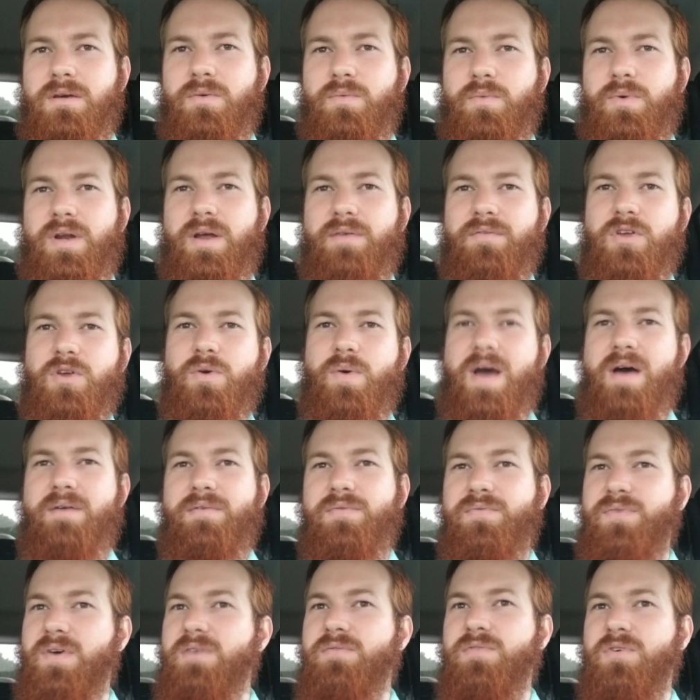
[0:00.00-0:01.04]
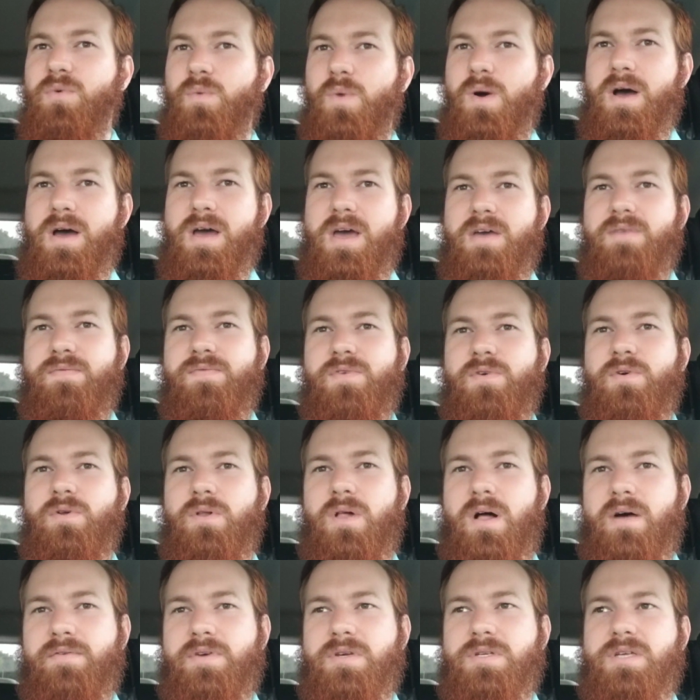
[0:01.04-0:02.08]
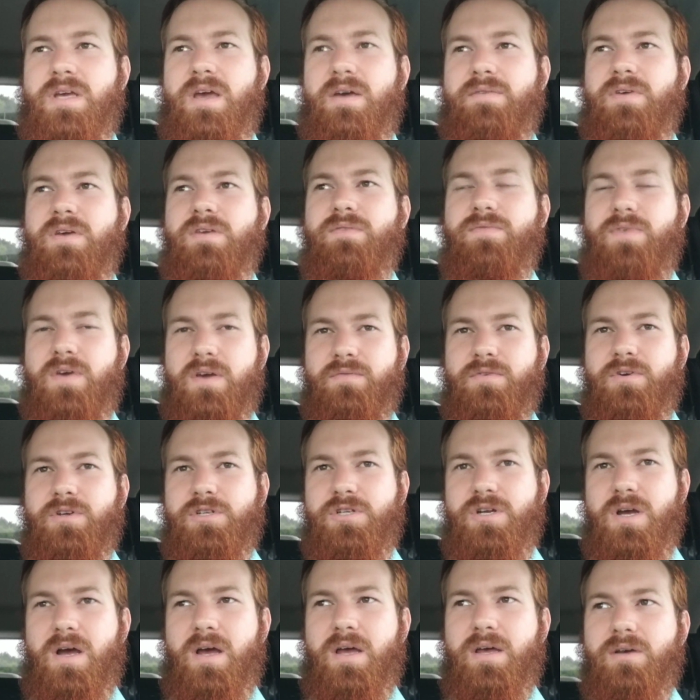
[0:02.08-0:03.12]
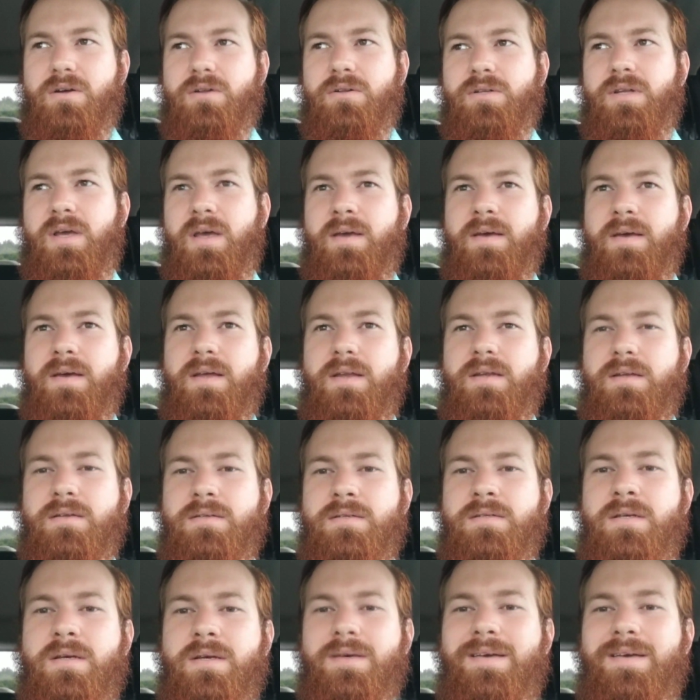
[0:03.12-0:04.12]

whenever you have a favorite wife, you'll obviously have a favorite child, and